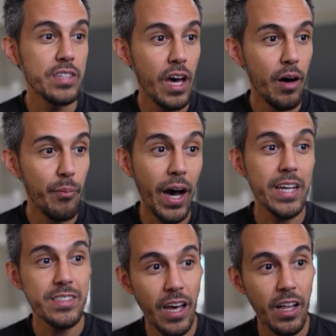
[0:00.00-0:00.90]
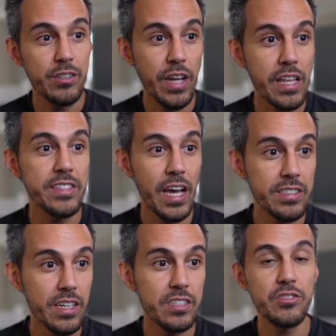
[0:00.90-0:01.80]
buy, sell, and trade these
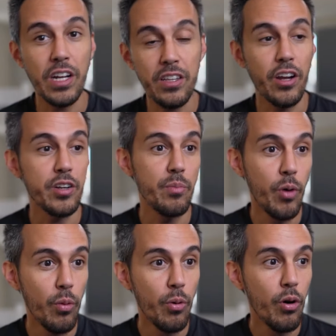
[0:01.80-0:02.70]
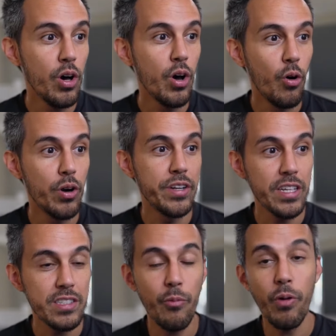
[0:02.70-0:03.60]
assets directly on your mobile or
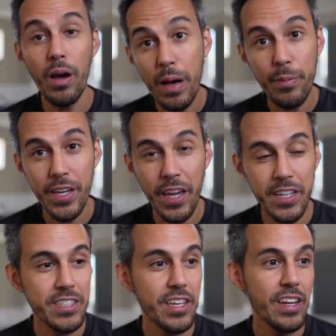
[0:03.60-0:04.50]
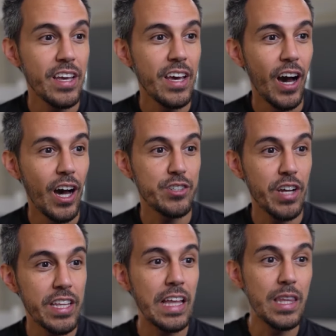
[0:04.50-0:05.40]
desktop web application,
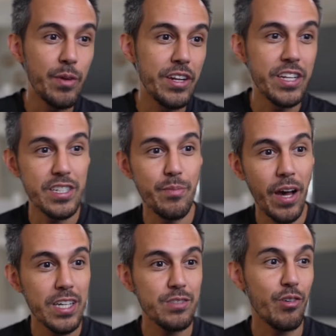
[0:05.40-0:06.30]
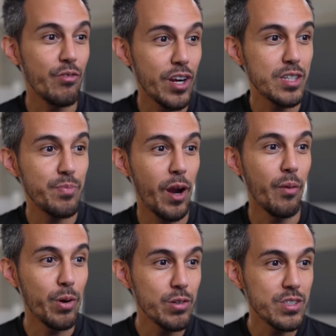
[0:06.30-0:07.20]
trade that limited edition mask for a fresh pair of
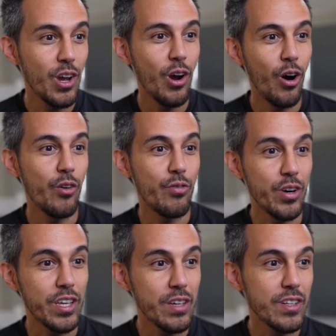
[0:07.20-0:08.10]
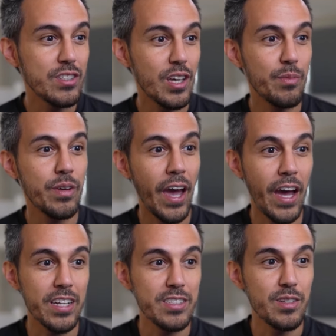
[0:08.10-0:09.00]
boots, or for even some
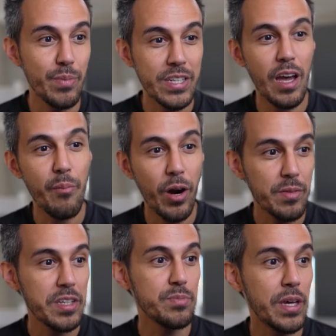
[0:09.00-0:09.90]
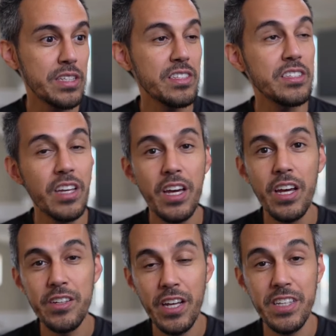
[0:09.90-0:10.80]
cash. The big time marketplace makes these
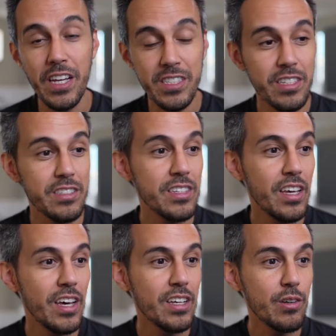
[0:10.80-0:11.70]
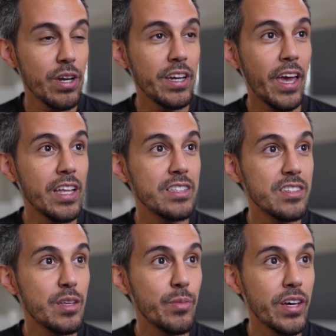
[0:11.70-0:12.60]
transactions quick and
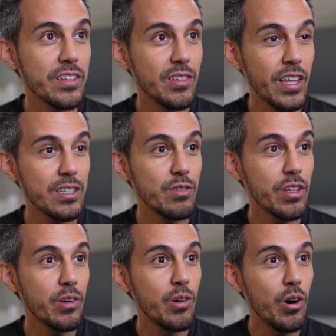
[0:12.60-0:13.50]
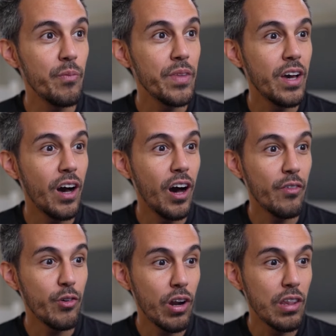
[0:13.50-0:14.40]
seamless. So that's really cool.
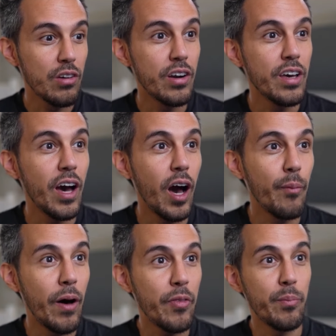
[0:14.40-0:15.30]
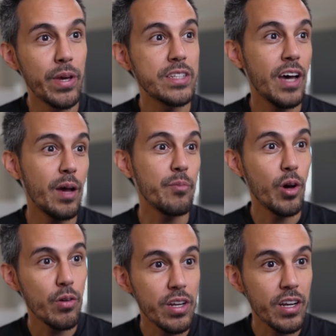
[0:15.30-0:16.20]
If you want to learn about the big time
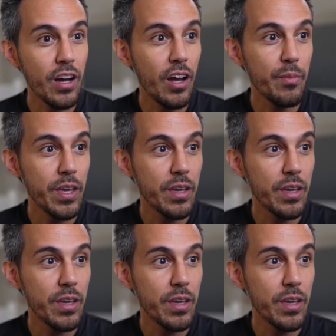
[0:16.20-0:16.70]
token economy,